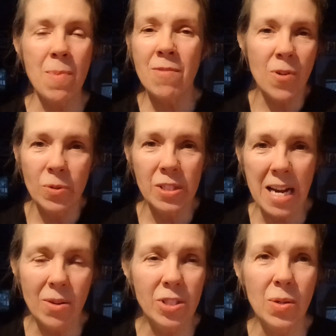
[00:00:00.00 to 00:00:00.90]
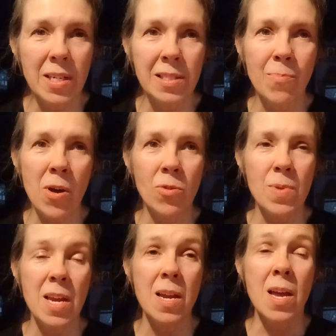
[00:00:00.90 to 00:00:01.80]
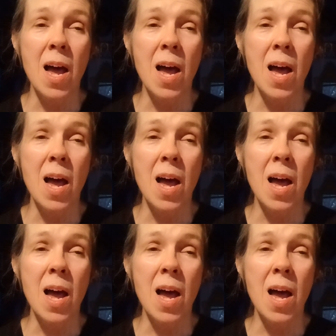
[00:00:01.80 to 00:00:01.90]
My phone's down, so it doesn't bother me.